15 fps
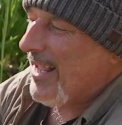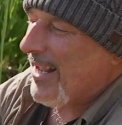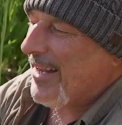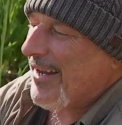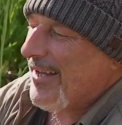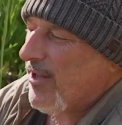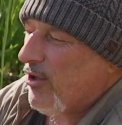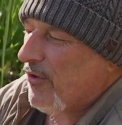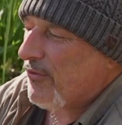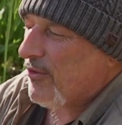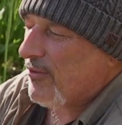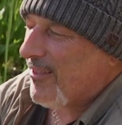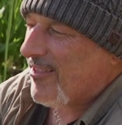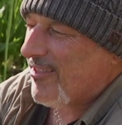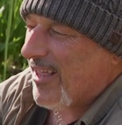Cleaning off
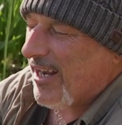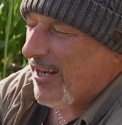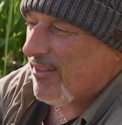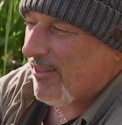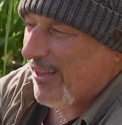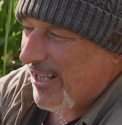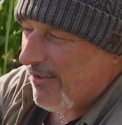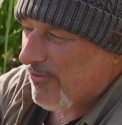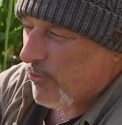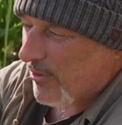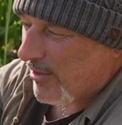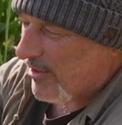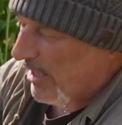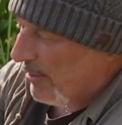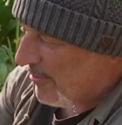the discoloured leaves or
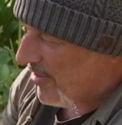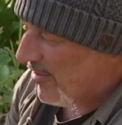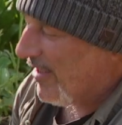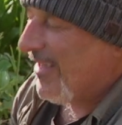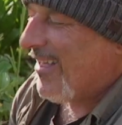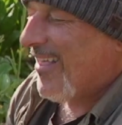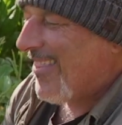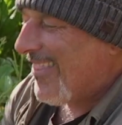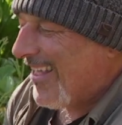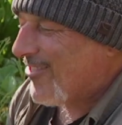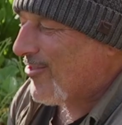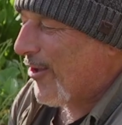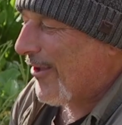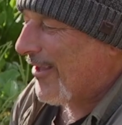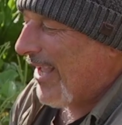the tips,
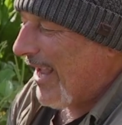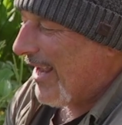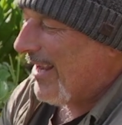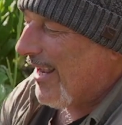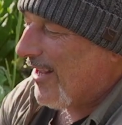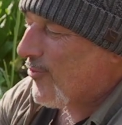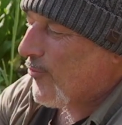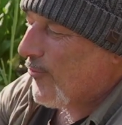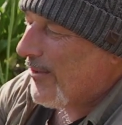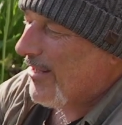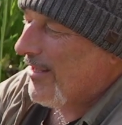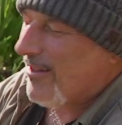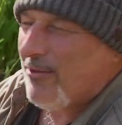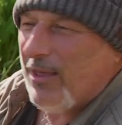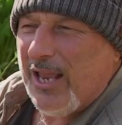that's okay. It's
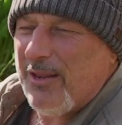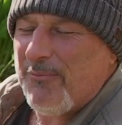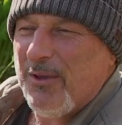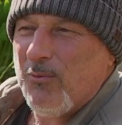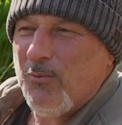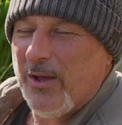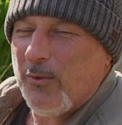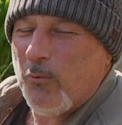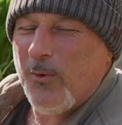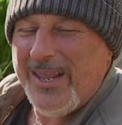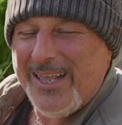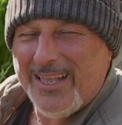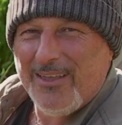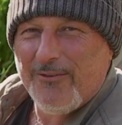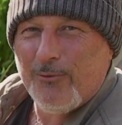already, it's only been what, a week?